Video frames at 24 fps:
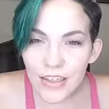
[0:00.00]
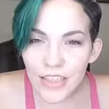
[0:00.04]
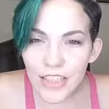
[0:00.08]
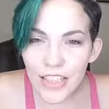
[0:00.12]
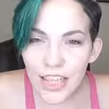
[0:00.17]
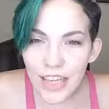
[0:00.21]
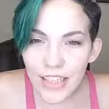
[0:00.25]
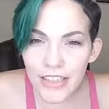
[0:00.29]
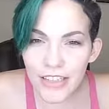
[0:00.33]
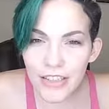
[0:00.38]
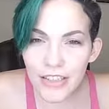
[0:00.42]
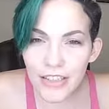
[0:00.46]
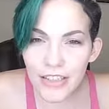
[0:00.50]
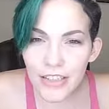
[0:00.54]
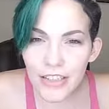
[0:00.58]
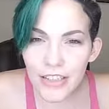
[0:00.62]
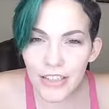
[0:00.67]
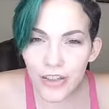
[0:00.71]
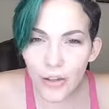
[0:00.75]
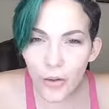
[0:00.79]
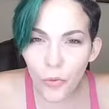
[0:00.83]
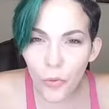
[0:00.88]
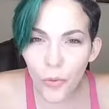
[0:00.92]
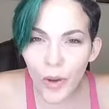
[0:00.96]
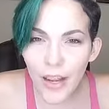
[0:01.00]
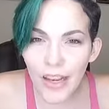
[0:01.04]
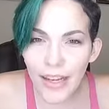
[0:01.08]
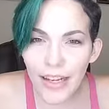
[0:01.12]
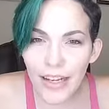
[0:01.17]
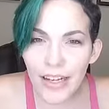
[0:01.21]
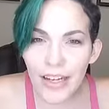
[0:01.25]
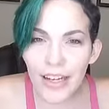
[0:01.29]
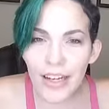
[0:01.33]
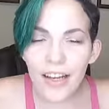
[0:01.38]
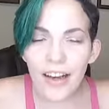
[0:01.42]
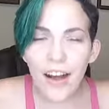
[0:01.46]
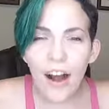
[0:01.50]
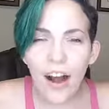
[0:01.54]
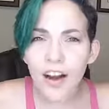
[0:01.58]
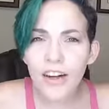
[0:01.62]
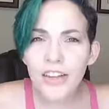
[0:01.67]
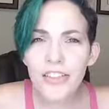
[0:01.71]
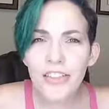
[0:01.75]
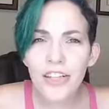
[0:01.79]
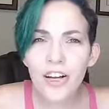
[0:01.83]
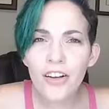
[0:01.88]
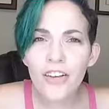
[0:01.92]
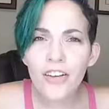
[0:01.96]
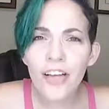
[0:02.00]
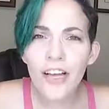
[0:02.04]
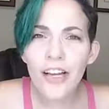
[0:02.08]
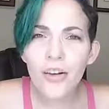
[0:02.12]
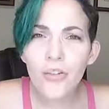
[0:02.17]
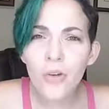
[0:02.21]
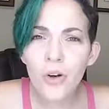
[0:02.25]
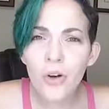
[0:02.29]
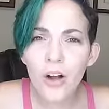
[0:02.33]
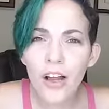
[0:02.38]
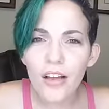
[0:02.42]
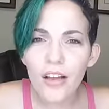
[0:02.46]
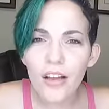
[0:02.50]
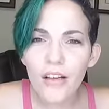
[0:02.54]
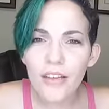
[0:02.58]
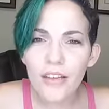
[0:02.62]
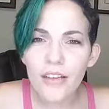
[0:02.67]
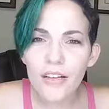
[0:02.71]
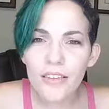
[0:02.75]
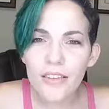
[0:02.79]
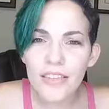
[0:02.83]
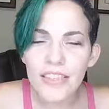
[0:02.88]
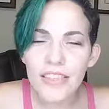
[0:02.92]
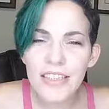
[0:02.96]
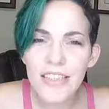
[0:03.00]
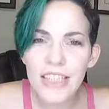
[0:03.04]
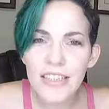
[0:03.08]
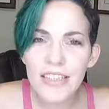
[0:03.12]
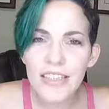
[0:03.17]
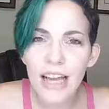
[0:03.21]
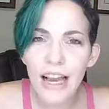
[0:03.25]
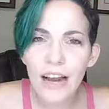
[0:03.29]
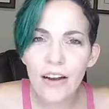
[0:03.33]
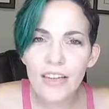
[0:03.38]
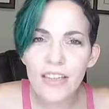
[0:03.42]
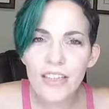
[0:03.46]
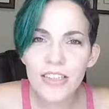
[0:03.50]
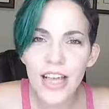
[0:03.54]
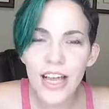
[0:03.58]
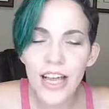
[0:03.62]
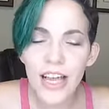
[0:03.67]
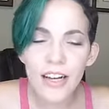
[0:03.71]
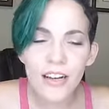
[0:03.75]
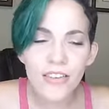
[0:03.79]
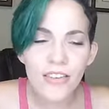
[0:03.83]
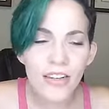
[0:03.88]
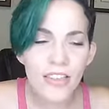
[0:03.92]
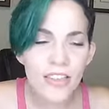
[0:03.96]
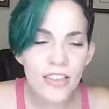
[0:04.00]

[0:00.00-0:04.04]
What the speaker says: Jax is still awake? Aren't y'all like, what, 6 hours ahead of